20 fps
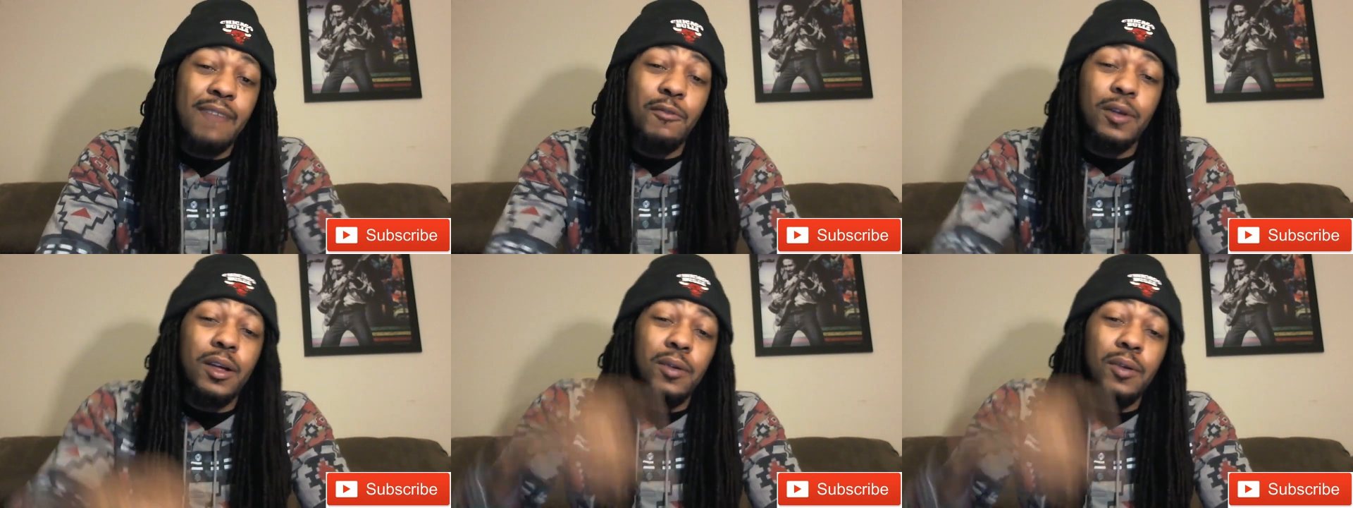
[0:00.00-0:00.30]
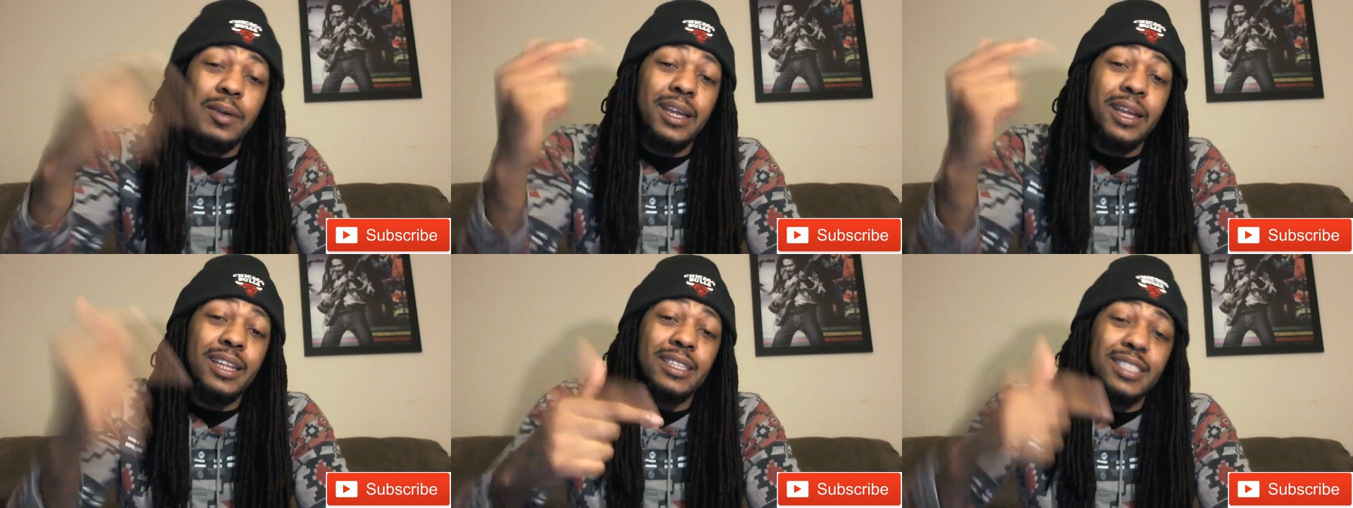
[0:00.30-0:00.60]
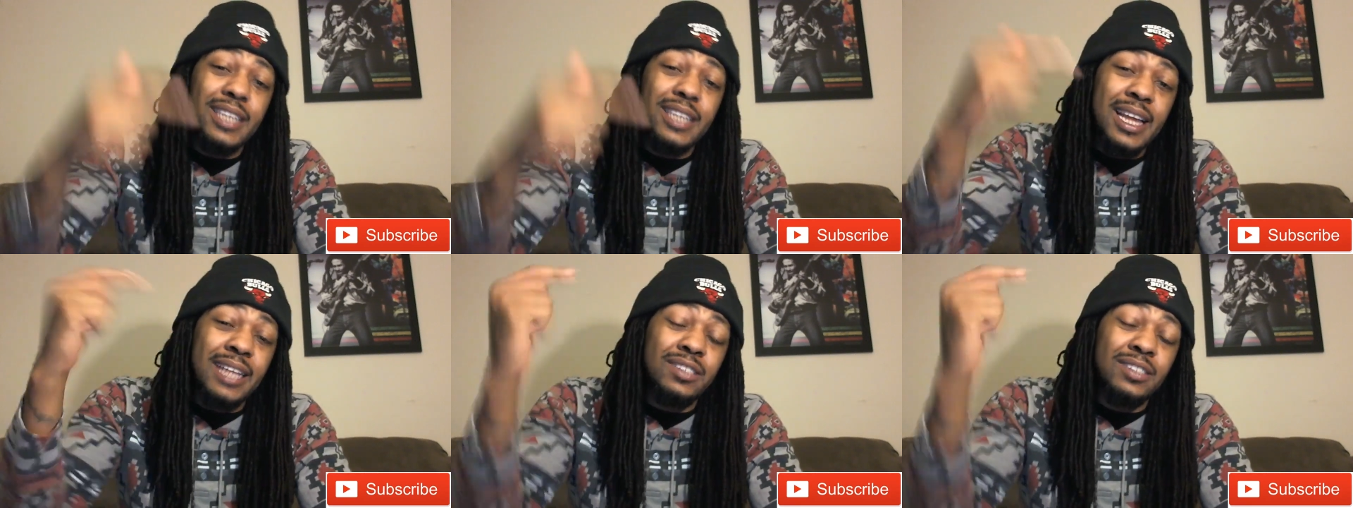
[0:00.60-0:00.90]
We're gonna get
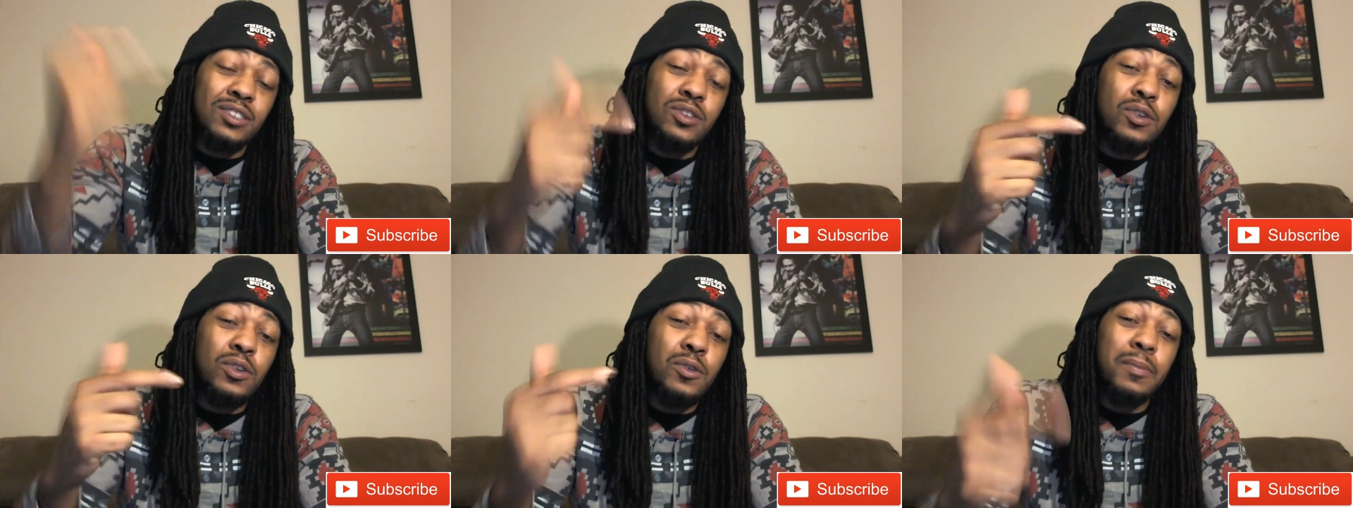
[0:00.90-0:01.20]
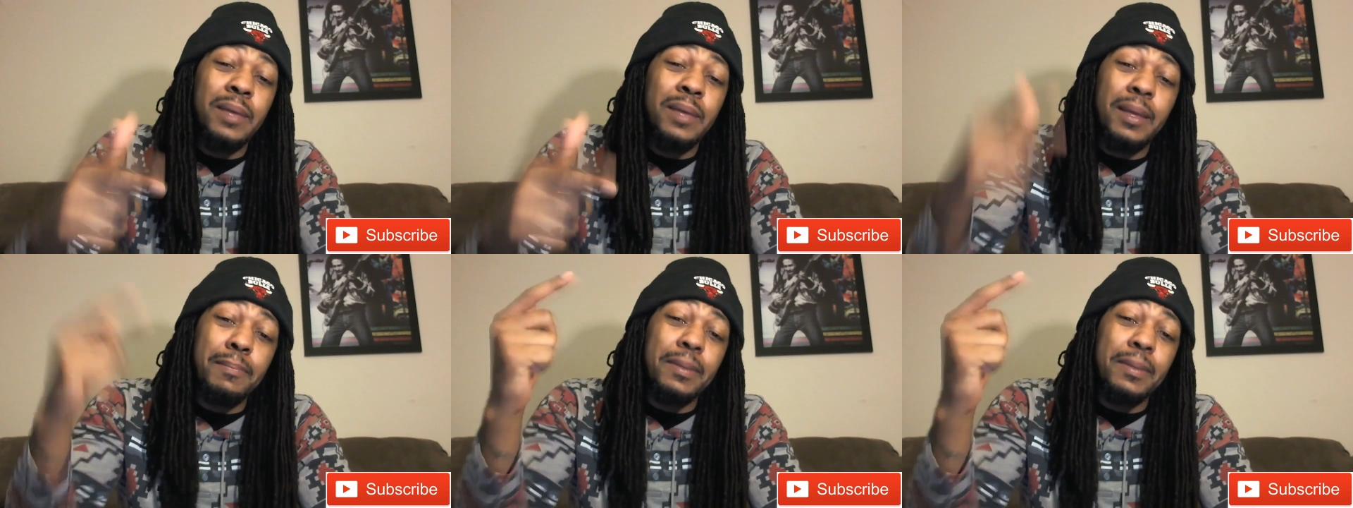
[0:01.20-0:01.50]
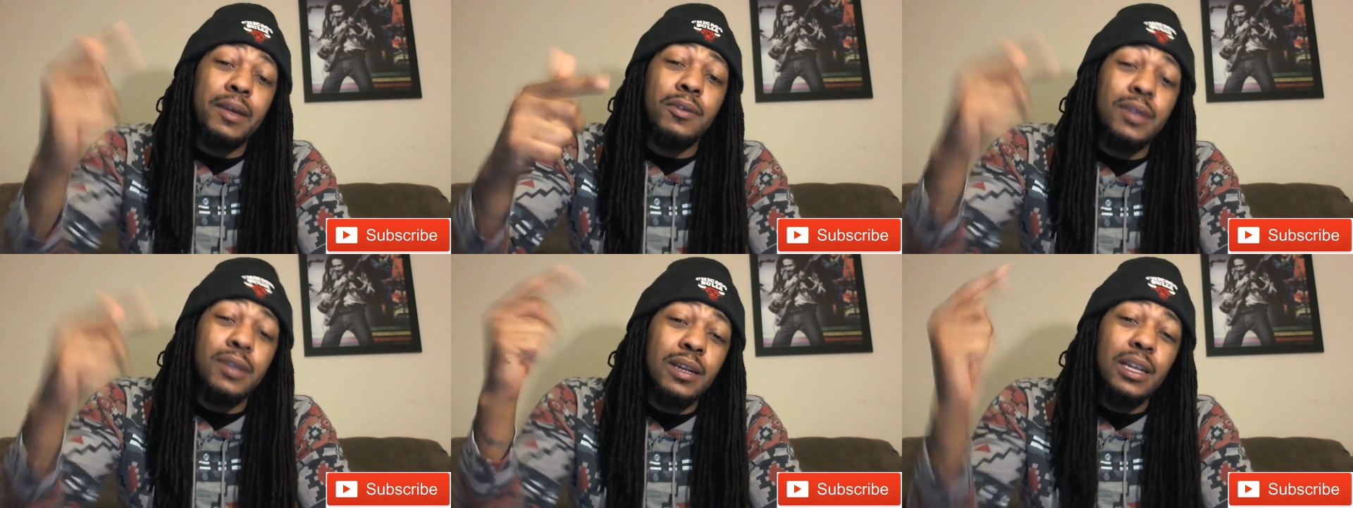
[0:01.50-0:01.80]
into that soon, man.
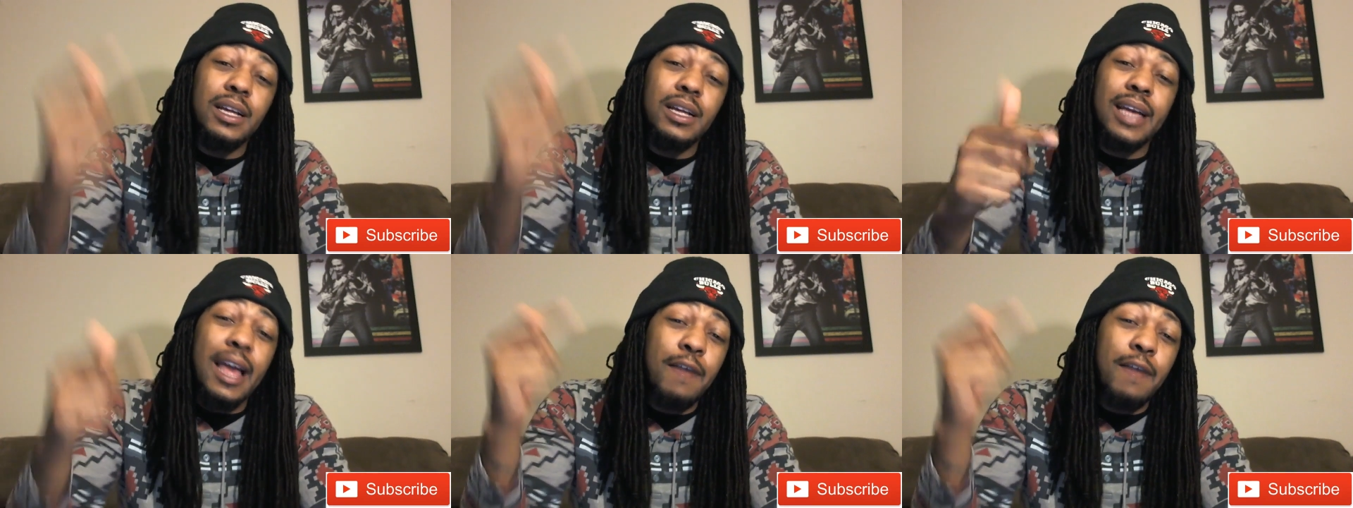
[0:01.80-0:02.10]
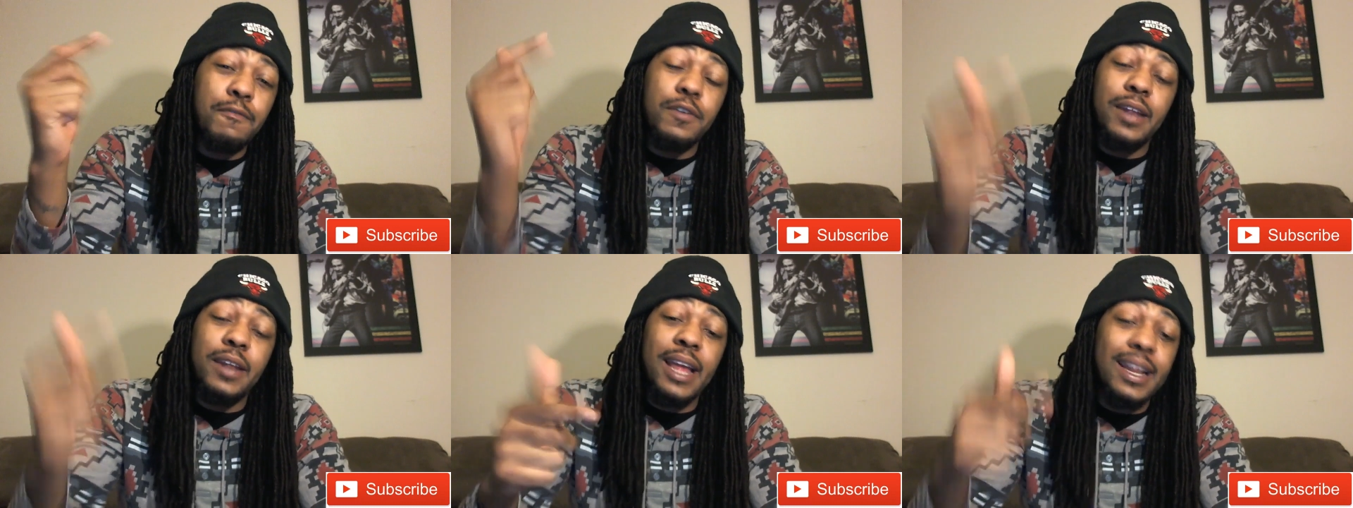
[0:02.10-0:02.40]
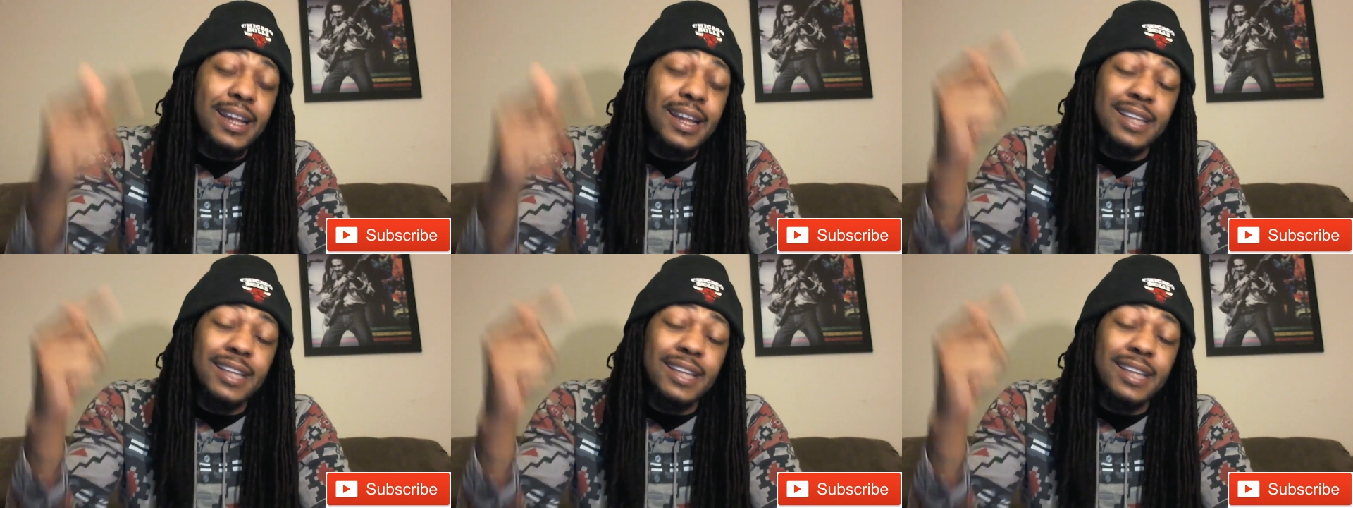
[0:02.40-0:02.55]
Be on the lookout for that.